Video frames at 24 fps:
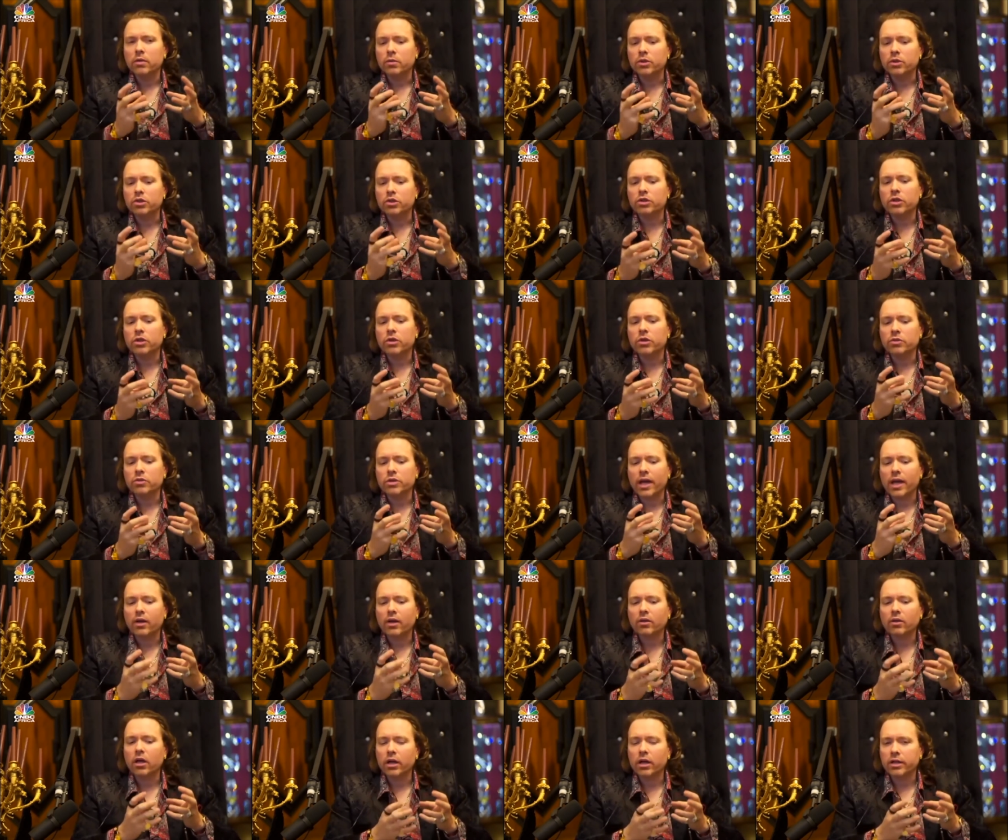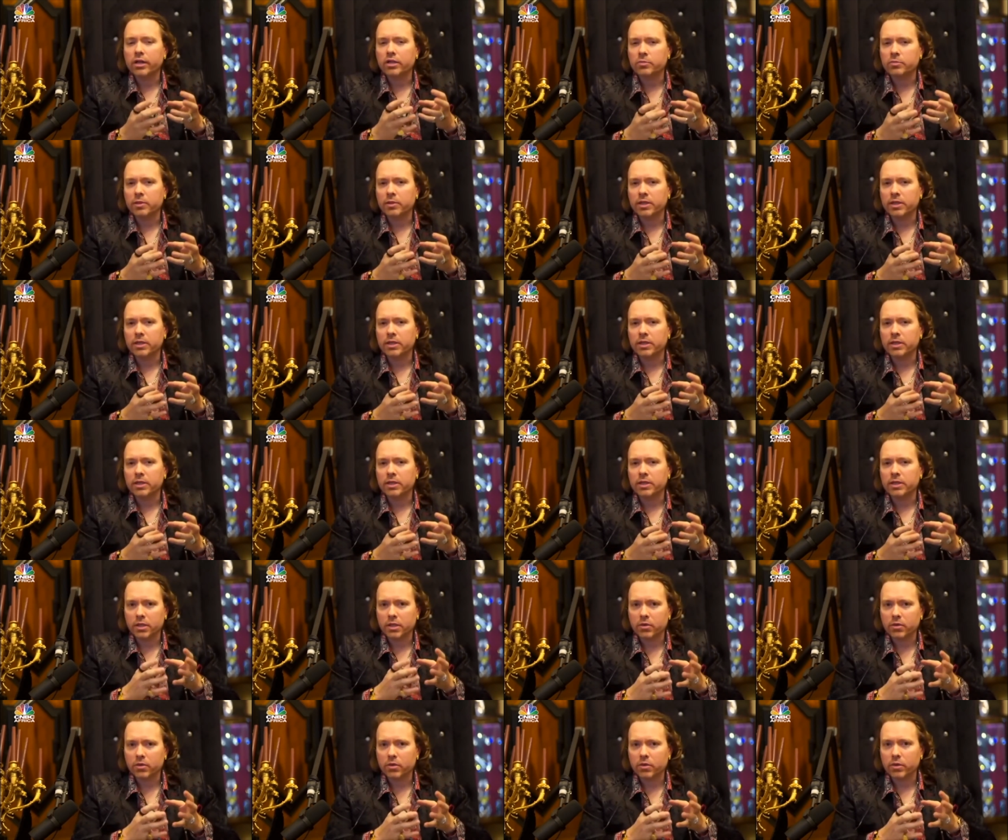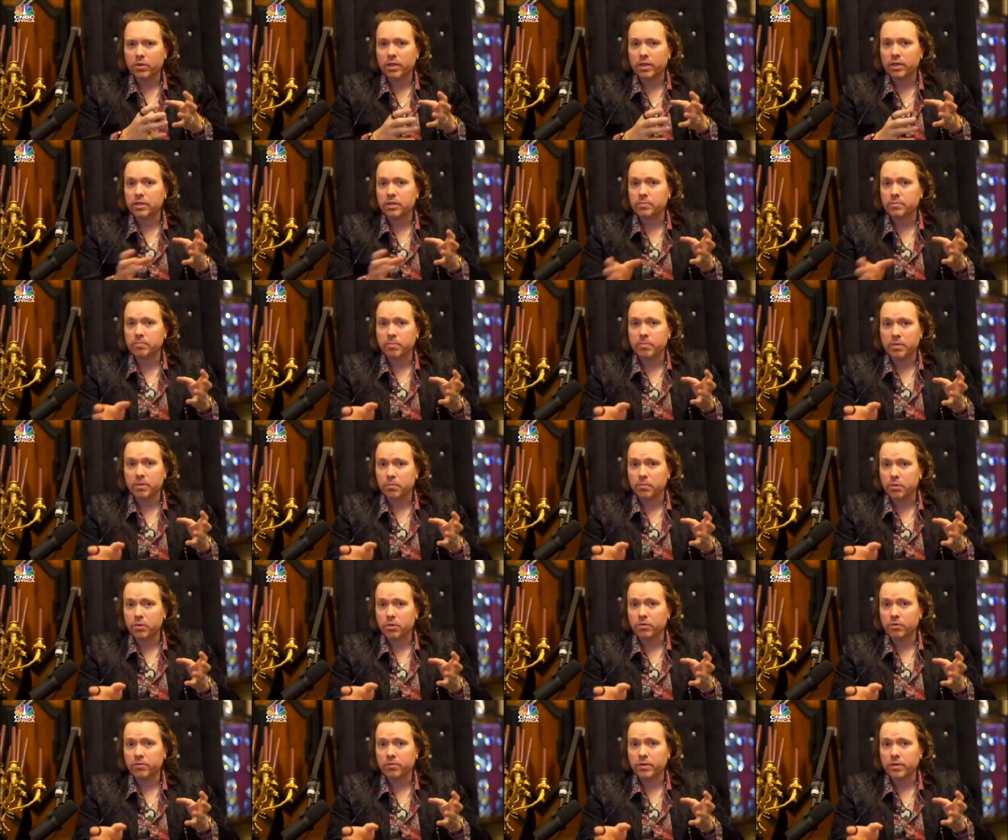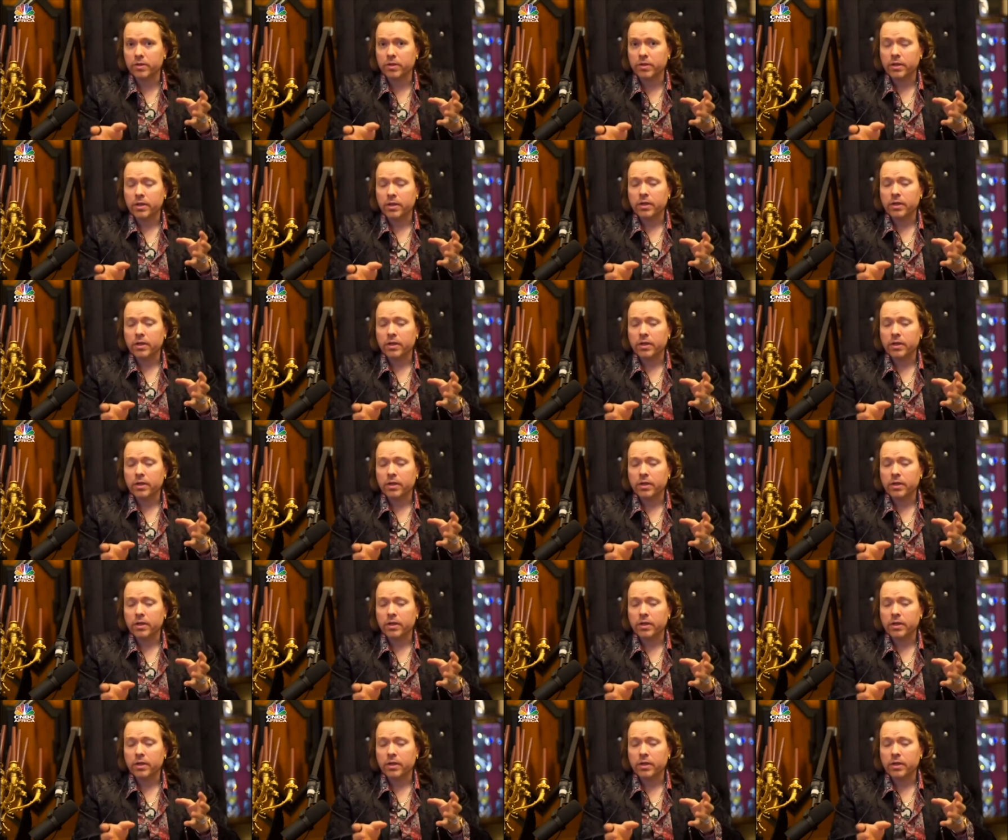which shows how long it's been since a Bitcoin has been moved.